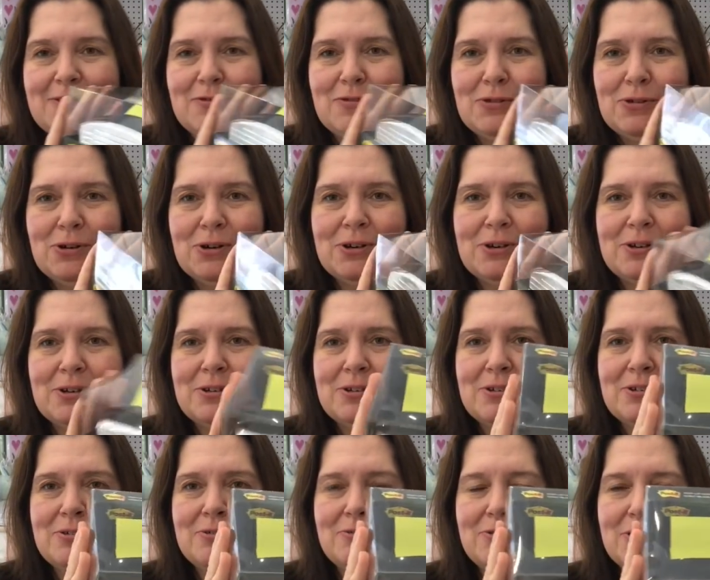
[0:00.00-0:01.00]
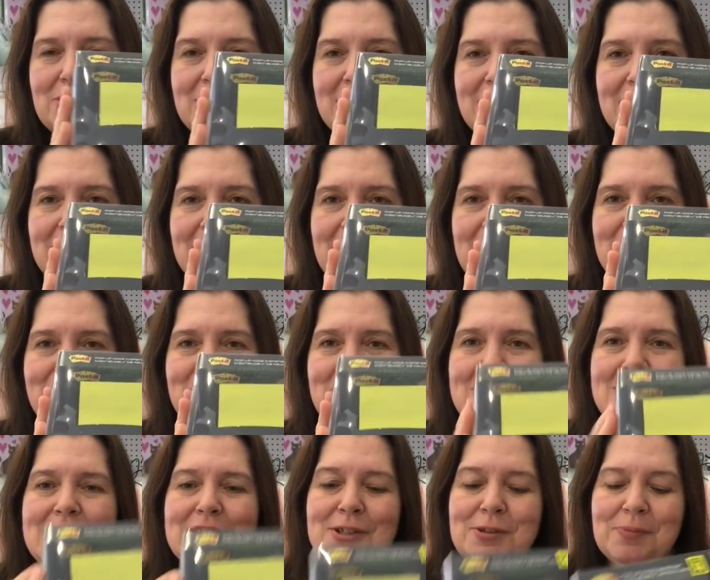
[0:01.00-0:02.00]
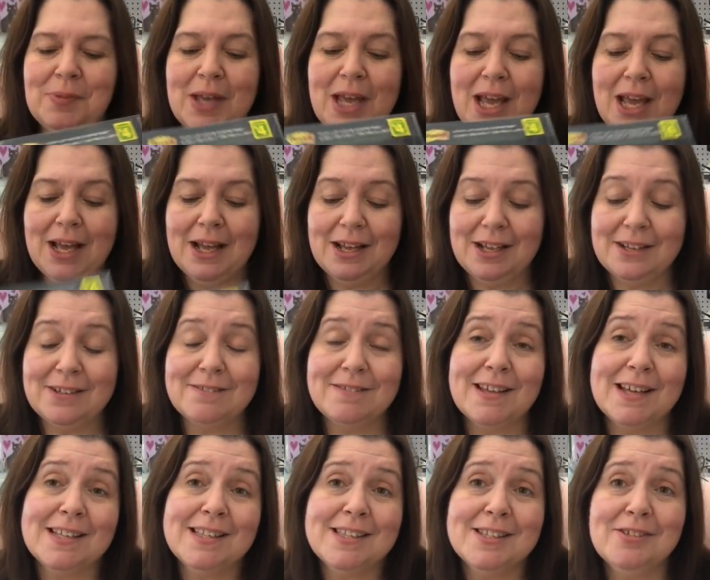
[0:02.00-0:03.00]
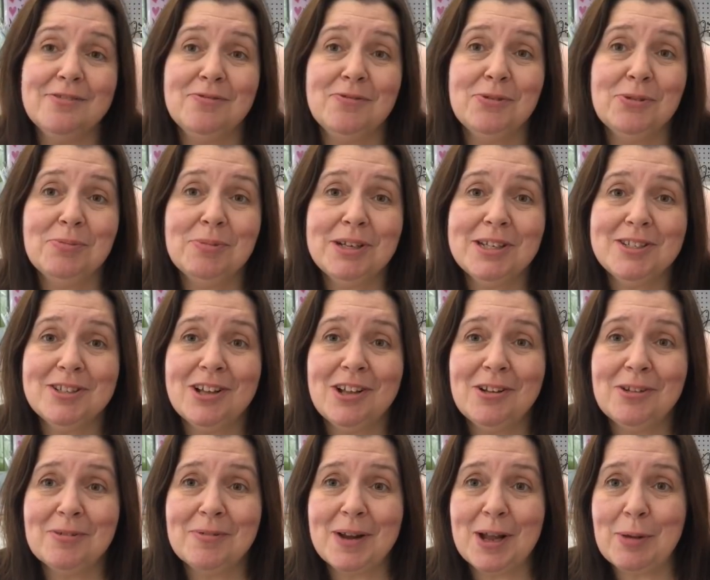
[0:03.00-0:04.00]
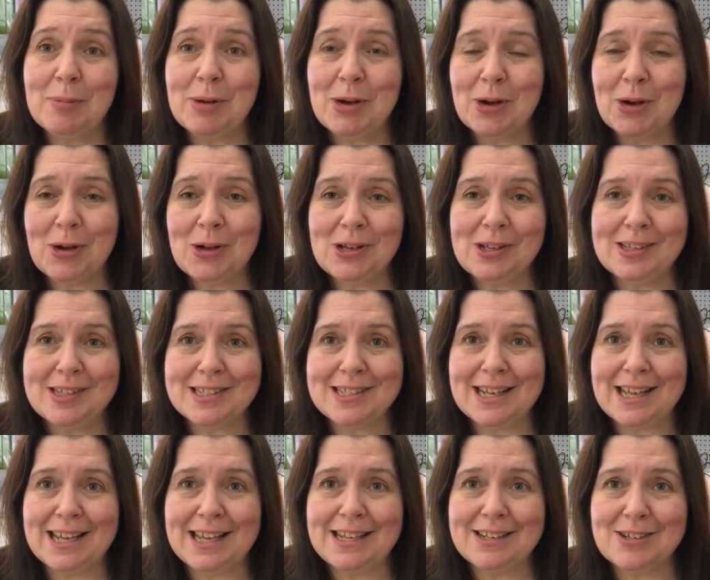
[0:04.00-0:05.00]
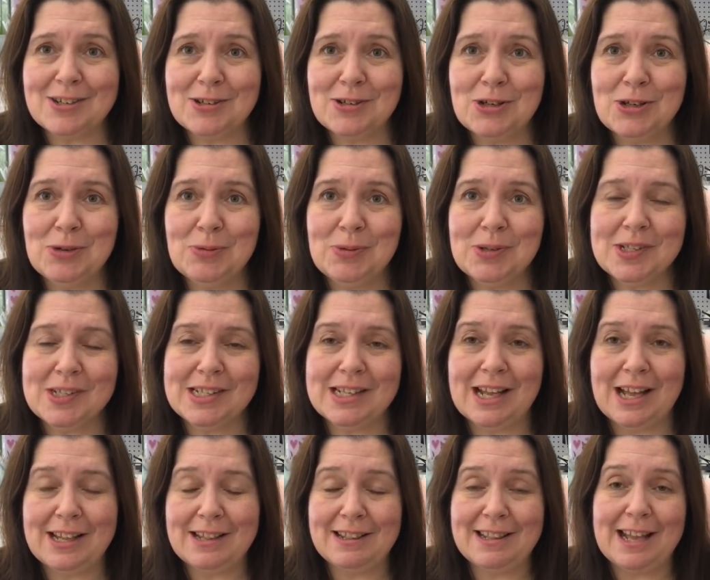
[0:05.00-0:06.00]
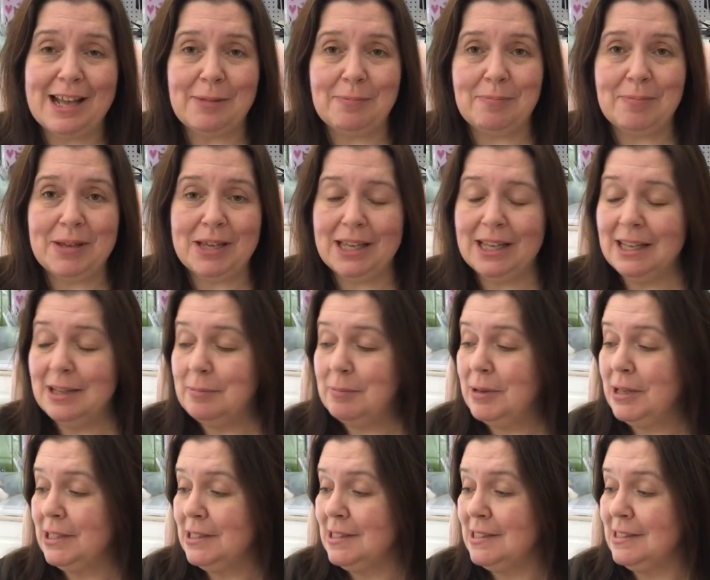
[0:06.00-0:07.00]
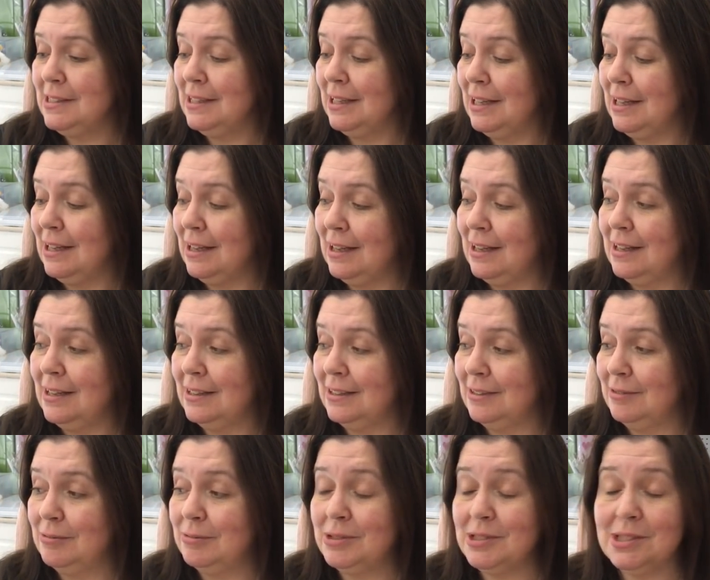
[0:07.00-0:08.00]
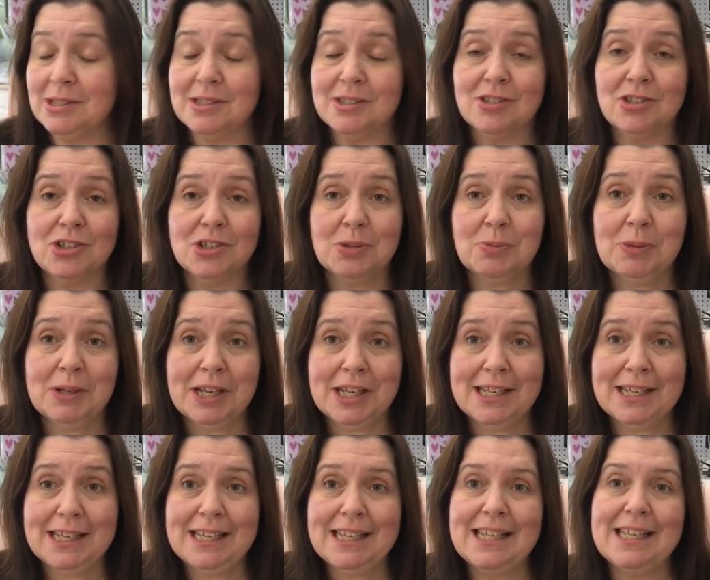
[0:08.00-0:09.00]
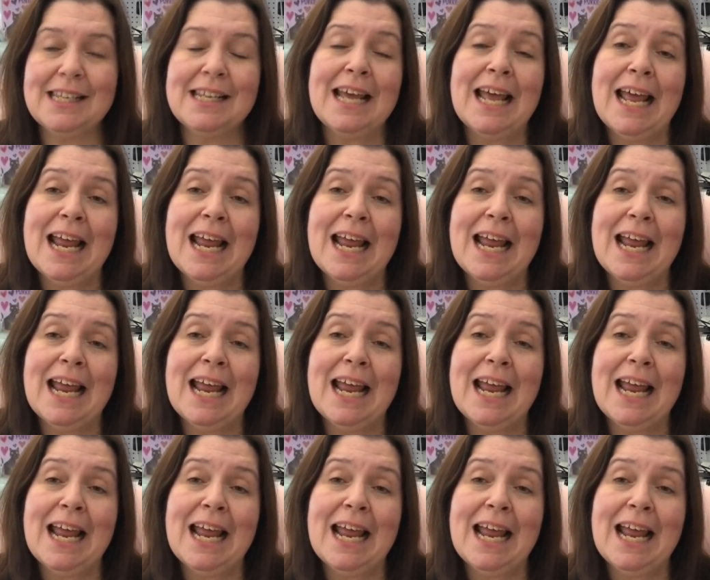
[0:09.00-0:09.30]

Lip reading: for a little gift. So that's it for my Dollarama haul today. I told you it was not that big, but it was just what I needed.